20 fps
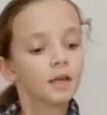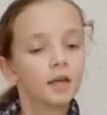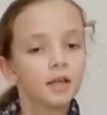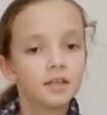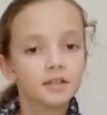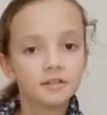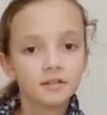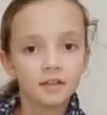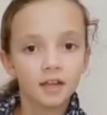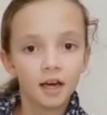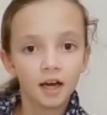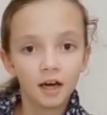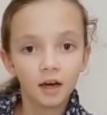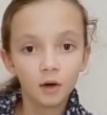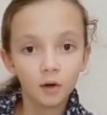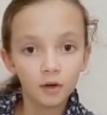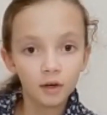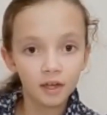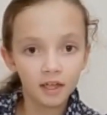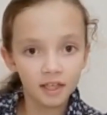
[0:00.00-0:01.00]
So
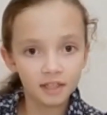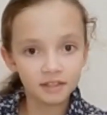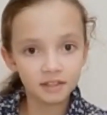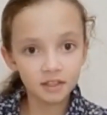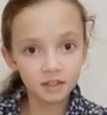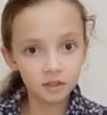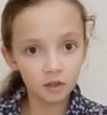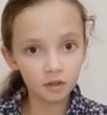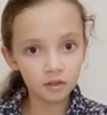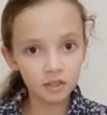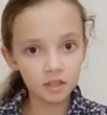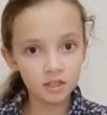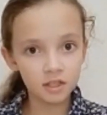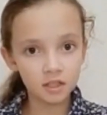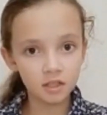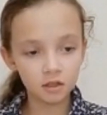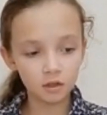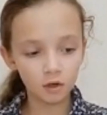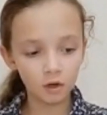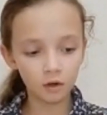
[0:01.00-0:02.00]
now, as the salt is
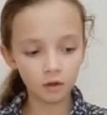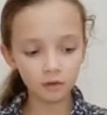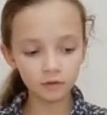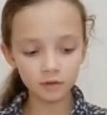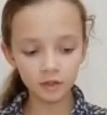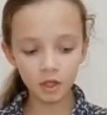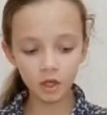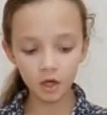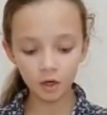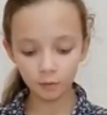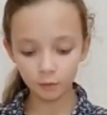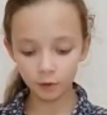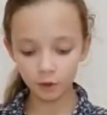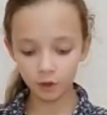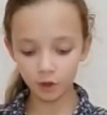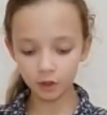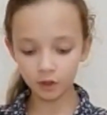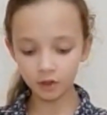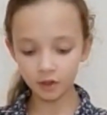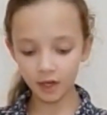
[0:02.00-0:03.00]
dissolved, we're
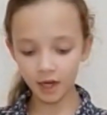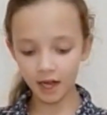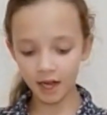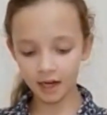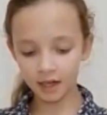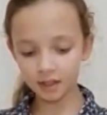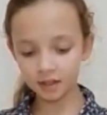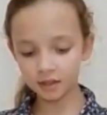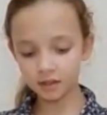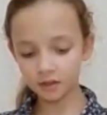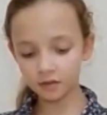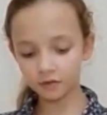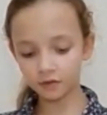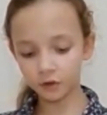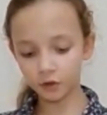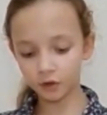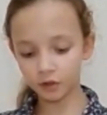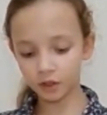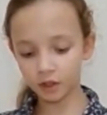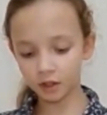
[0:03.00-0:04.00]
going to add the
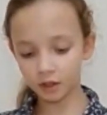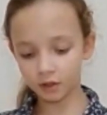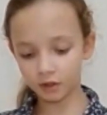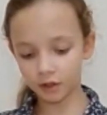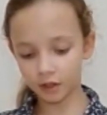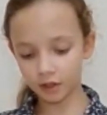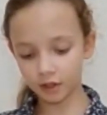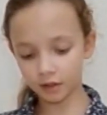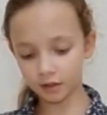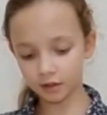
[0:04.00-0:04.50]
food coloring.